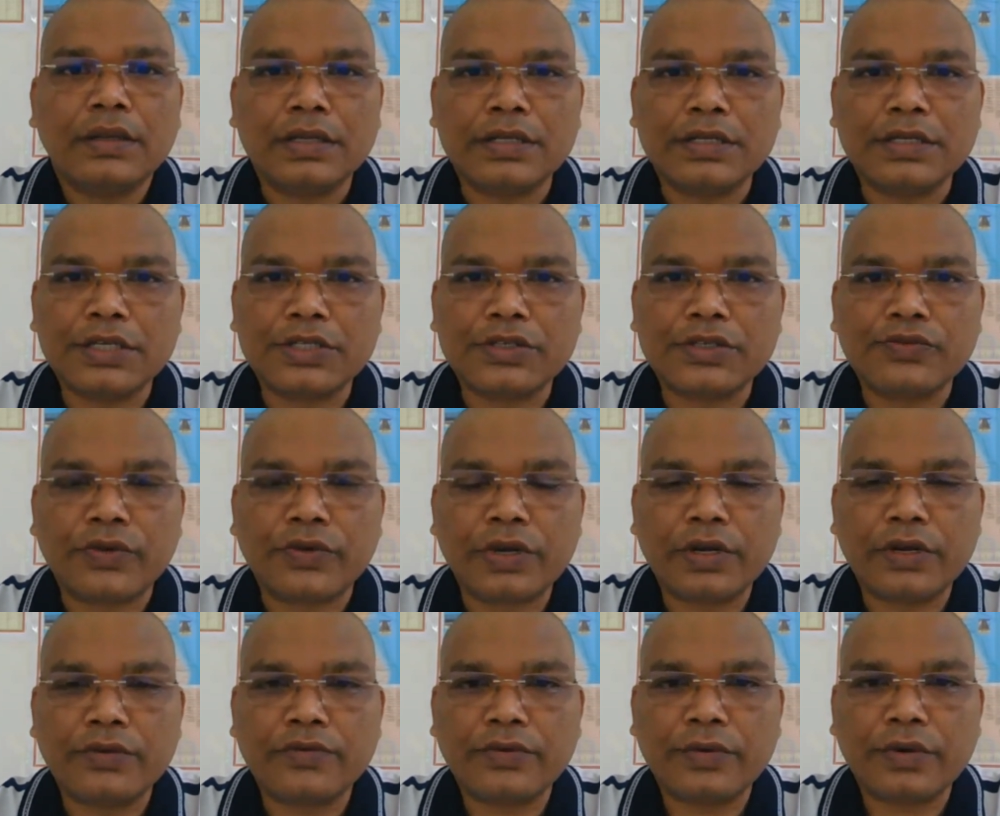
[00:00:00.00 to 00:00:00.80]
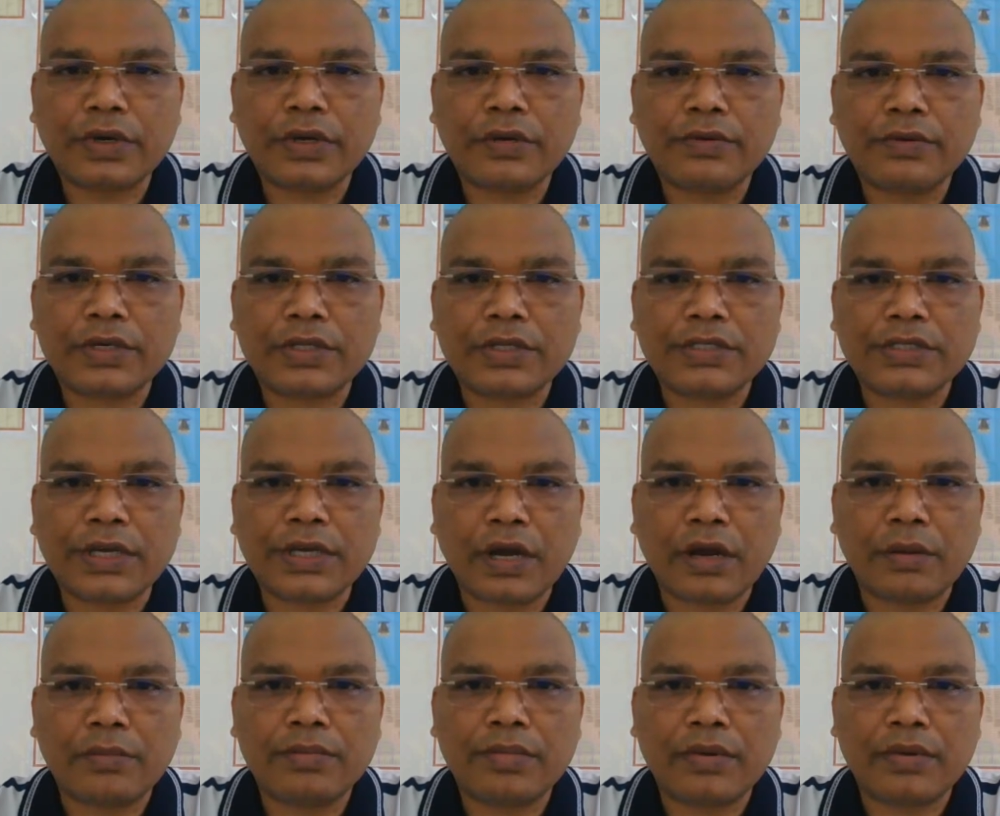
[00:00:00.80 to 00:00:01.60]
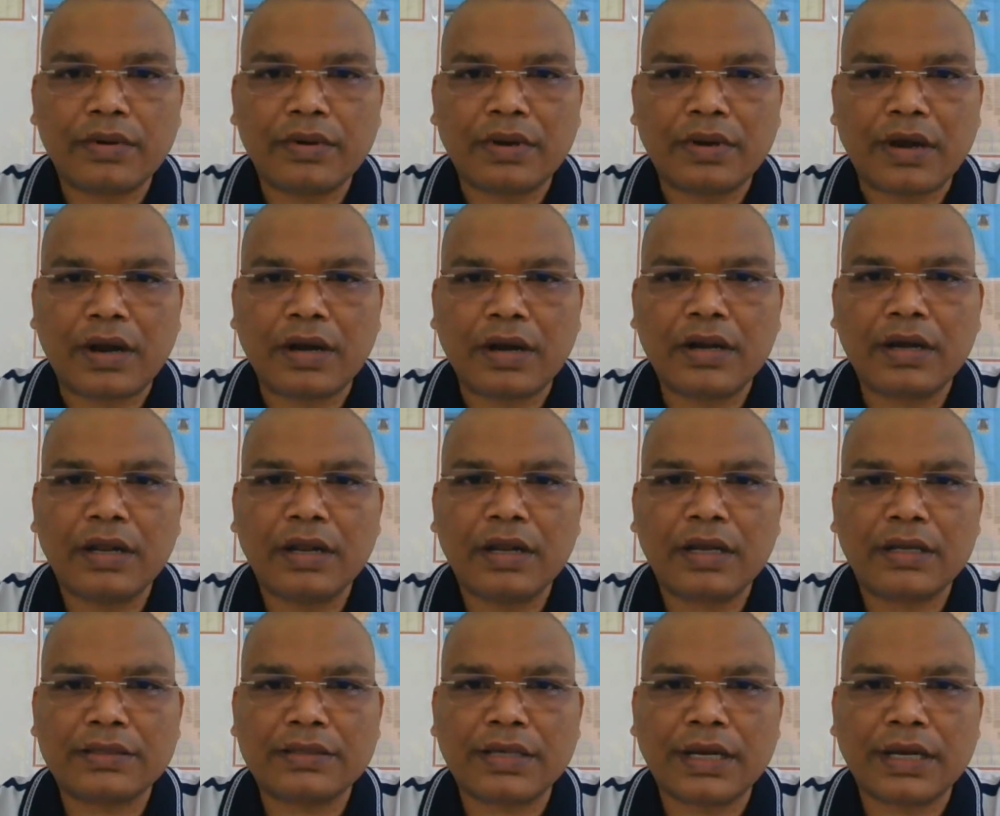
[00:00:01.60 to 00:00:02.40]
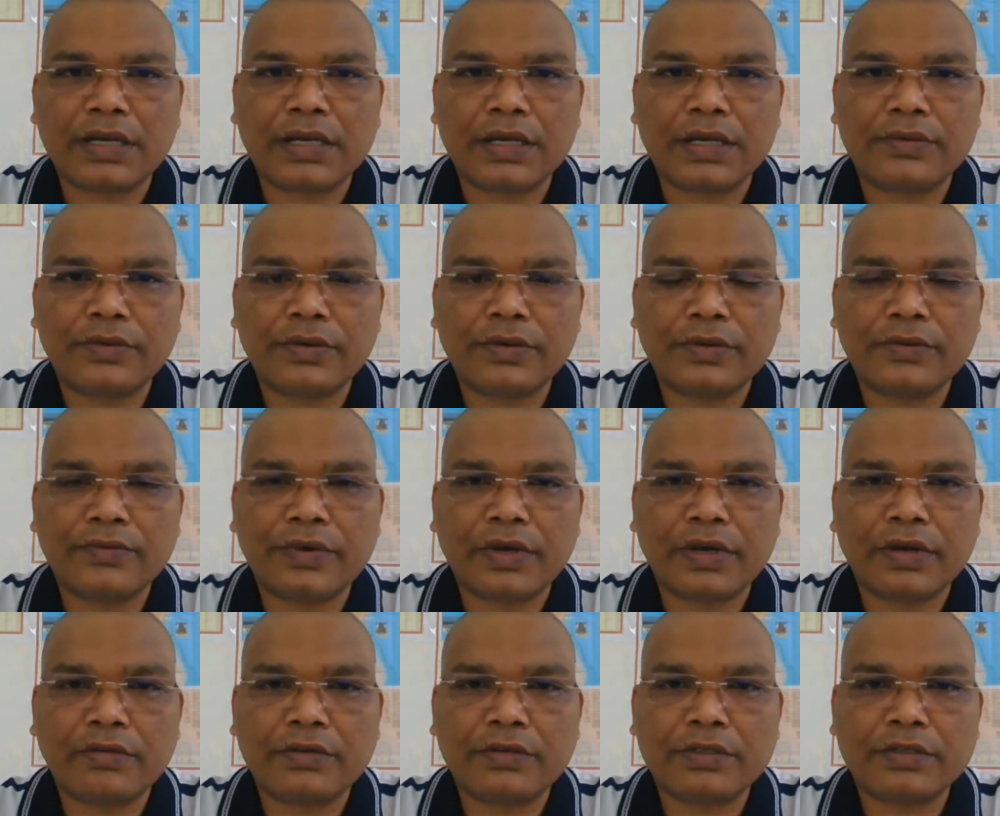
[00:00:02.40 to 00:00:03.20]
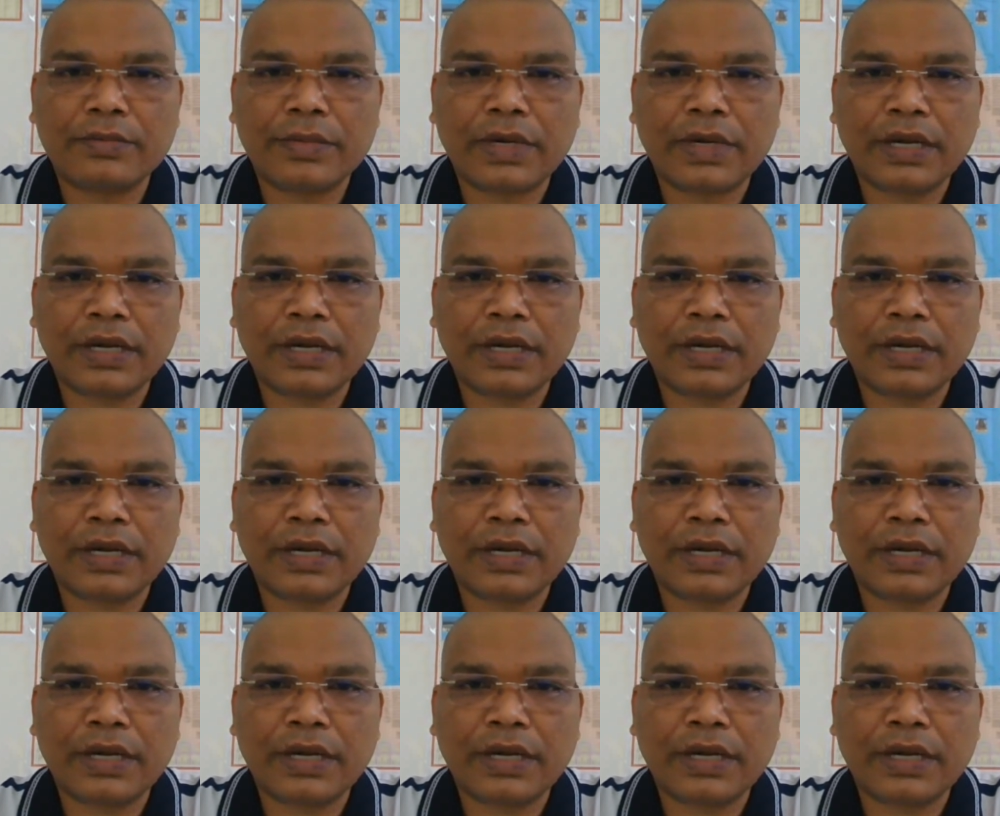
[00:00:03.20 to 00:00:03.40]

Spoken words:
This is 24 hours job, not exactly 24 hours,